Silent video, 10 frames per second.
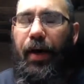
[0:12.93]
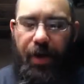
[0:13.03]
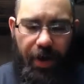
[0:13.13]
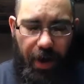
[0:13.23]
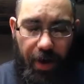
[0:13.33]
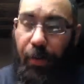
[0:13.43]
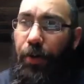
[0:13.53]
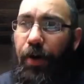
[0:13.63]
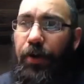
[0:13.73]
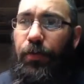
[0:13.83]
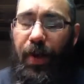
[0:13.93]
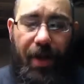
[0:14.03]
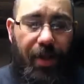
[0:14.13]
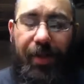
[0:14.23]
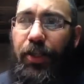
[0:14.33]
It works
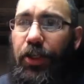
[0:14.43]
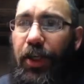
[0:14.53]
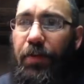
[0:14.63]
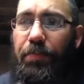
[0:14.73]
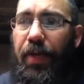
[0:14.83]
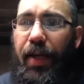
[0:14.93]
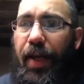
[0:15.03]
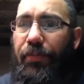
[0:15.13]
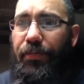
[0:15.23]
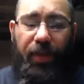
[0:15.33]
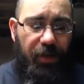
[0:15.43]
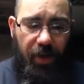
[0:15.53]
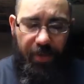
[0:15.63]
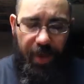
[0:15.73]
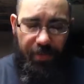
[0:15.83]
well, it's cheap, it fits
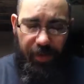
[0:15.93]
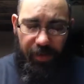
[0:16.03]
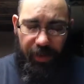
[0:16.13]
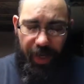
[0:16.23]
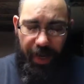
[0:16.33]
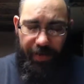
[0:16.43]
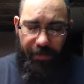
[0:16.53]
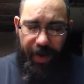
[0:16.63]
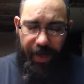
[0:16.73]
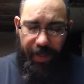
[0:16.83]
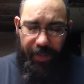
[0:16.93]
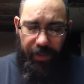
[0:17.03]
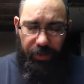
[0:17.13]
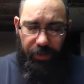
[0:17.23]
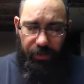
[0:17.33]
all my bills. I never had any
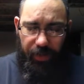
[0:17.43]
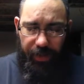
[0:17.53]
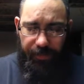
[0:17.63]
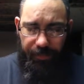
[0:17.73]
issues with it.